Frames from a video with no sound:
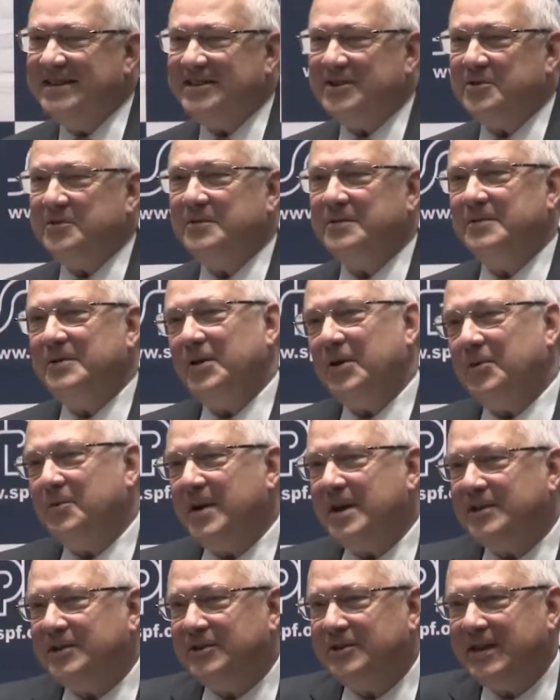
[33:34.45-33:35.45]
So
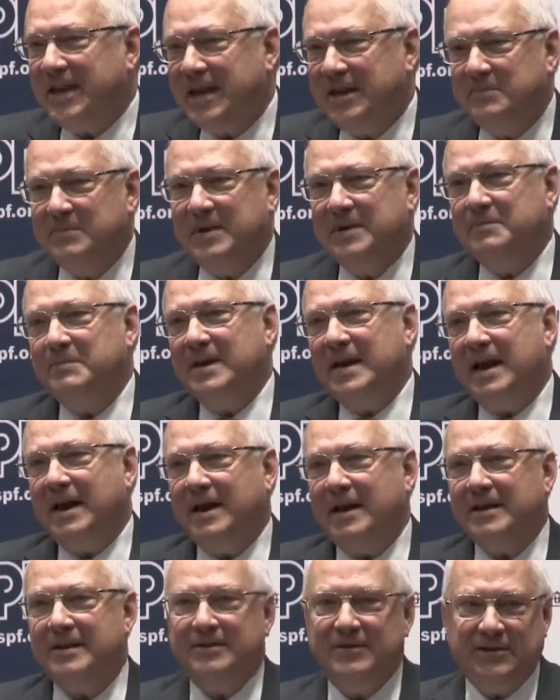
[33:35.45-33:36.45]
once again,
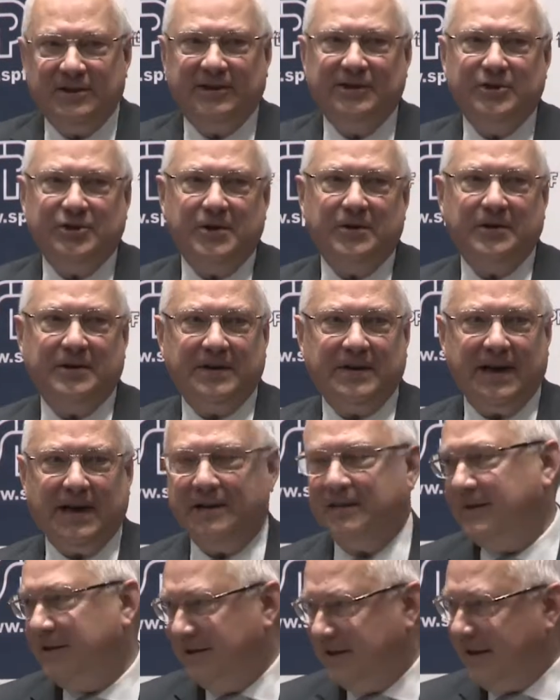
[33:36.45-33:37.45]
behind this joke,
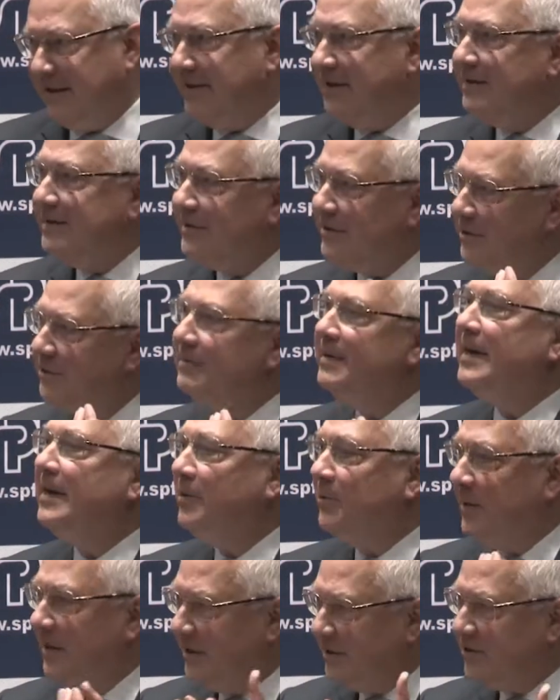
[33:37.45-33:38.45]
I think that there is a
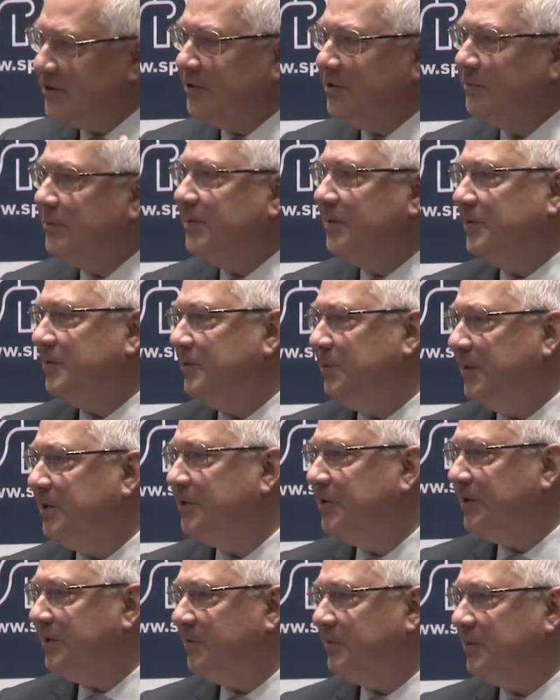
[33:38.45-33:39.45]
real question which
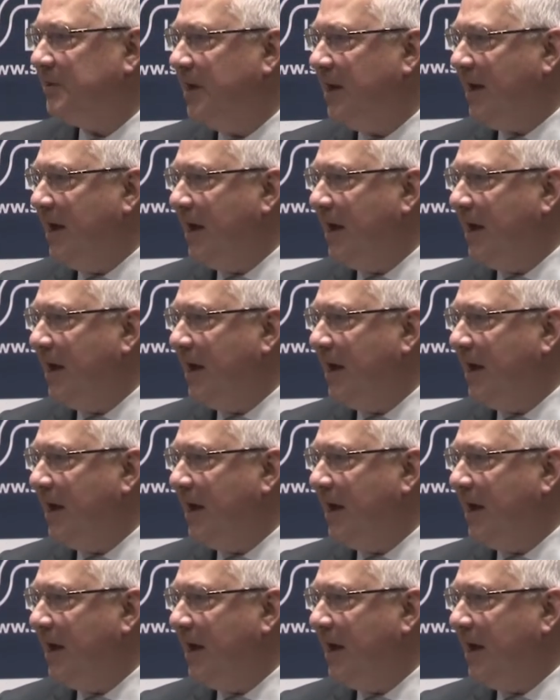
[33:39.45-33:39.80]
is